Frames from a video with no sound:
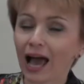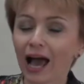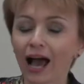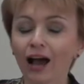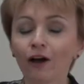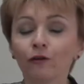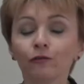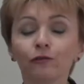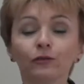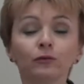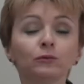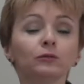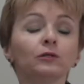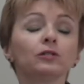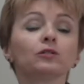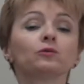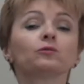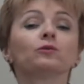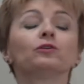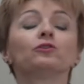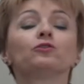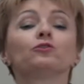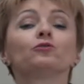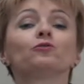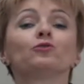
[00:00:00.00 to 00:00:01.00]
How the words
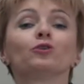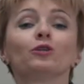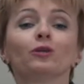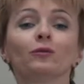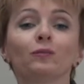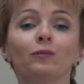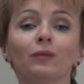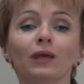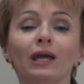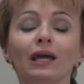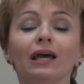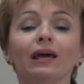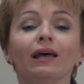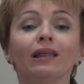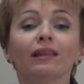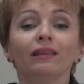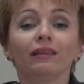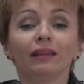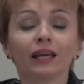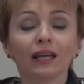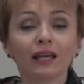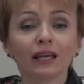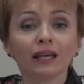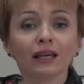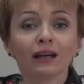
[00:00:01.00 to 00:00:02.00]
were chosen?
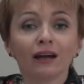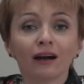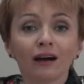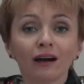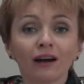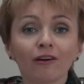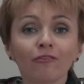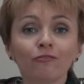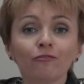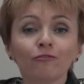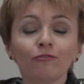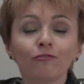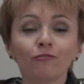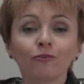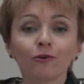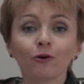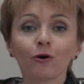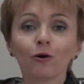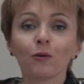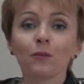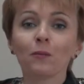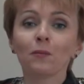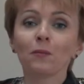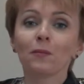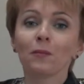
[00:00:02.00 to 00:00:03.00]
They are
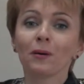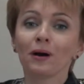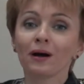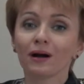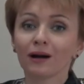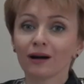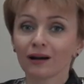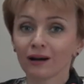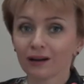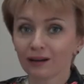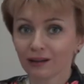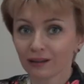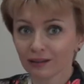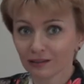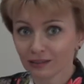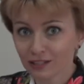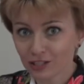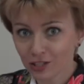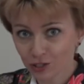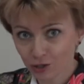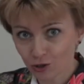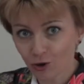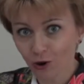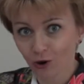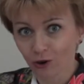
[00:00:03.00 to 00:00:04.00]
from uh, the
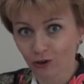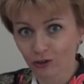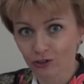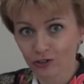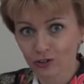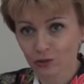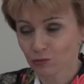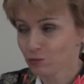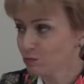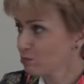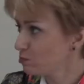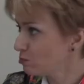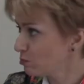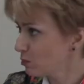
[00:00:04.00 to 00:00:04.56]
songs.